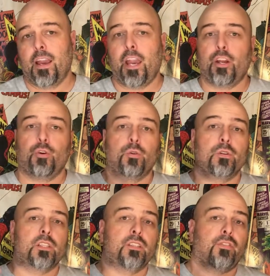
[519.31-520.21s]
And of
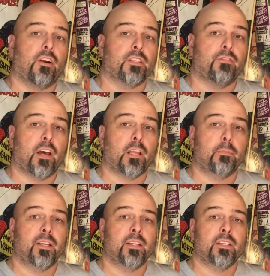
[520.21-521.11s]
course, as far as
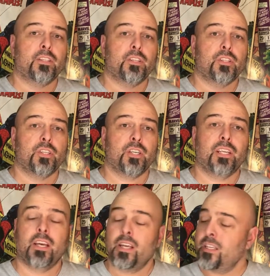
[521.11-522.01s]
availability is concerned,